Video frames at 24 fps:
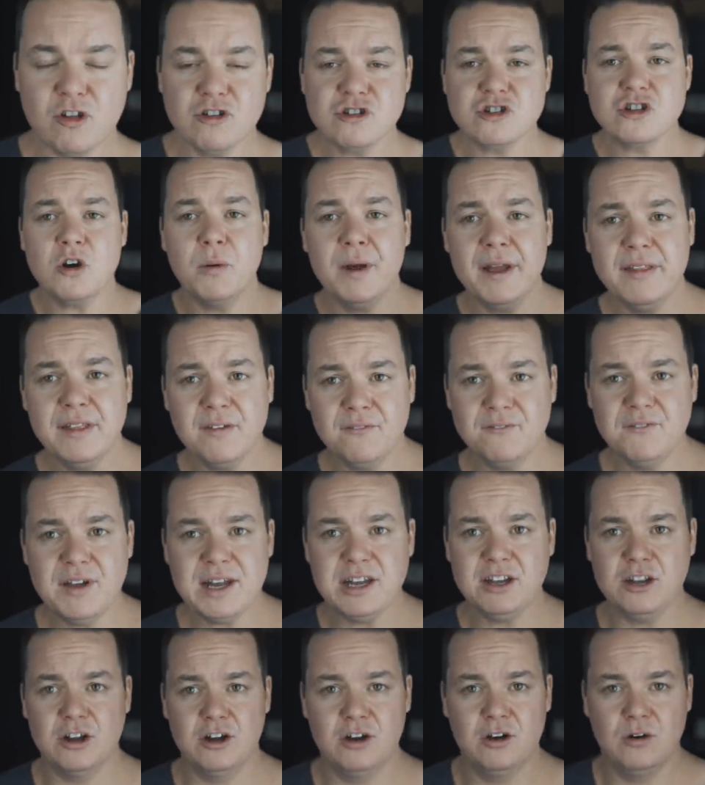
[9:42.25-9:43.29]
So in the
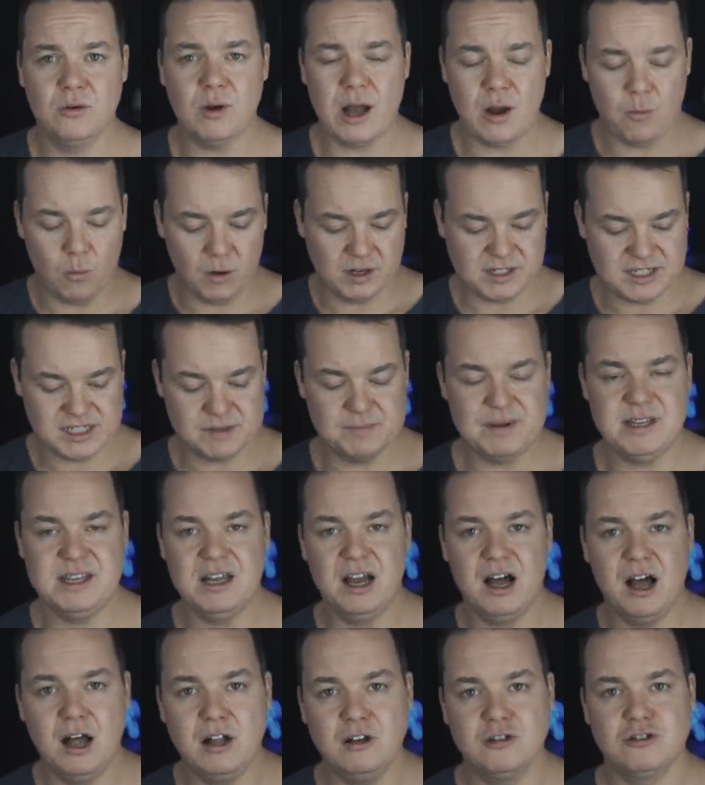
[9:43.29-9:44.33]
video, I wanted to
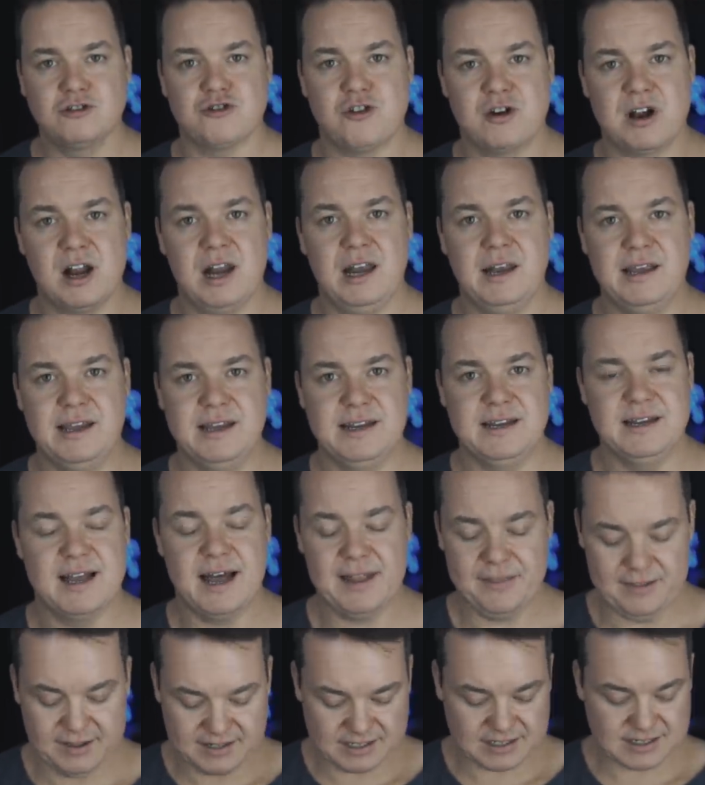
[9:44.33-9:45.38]
be ultra clean,
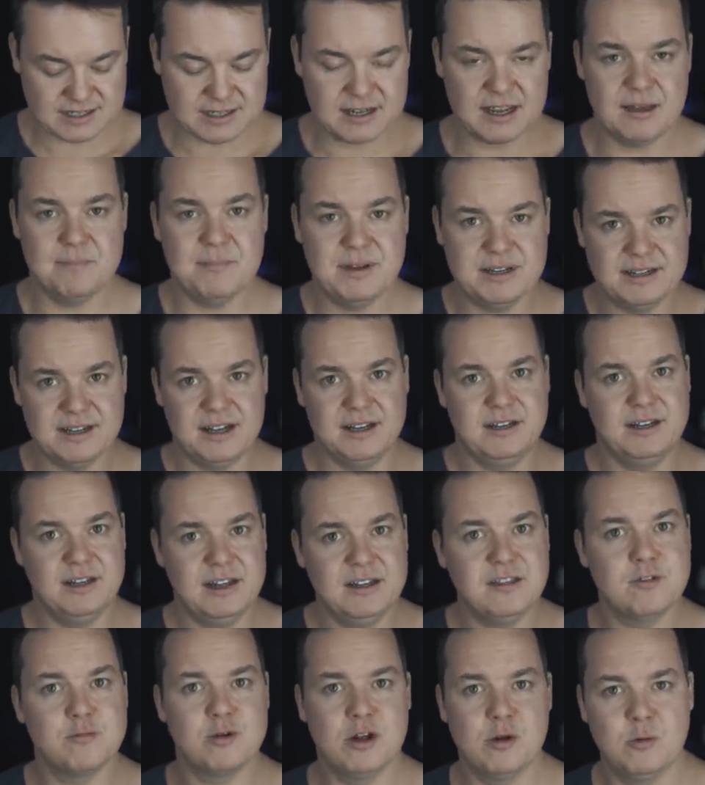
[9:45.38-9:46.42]
and this can be done
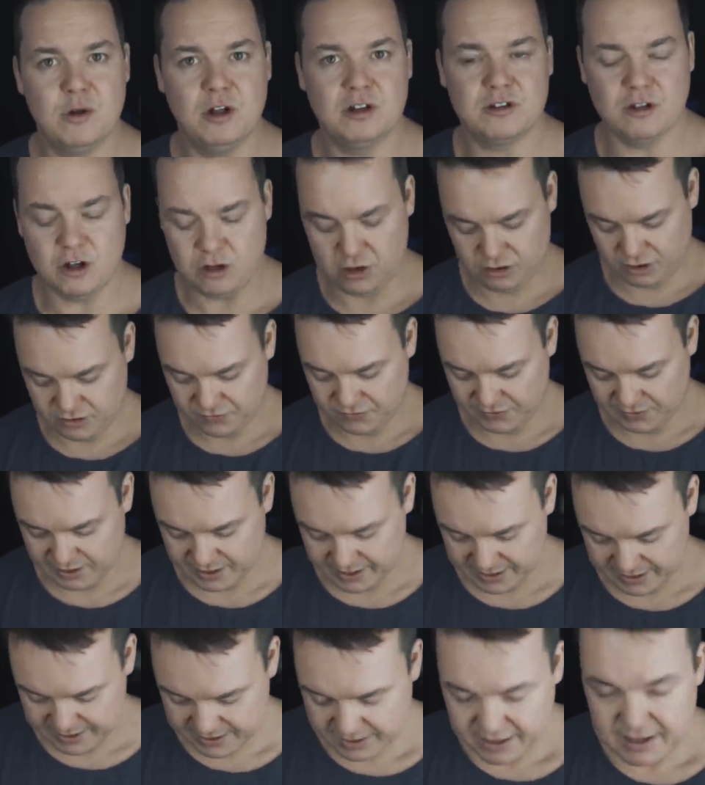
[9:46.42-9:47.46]
in the real world on the
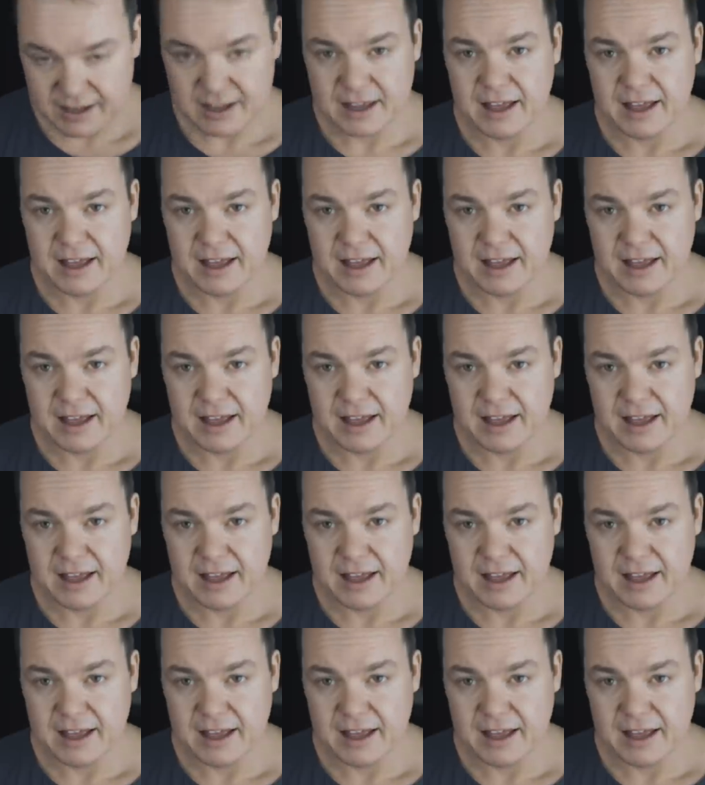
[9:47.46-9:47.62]
fly.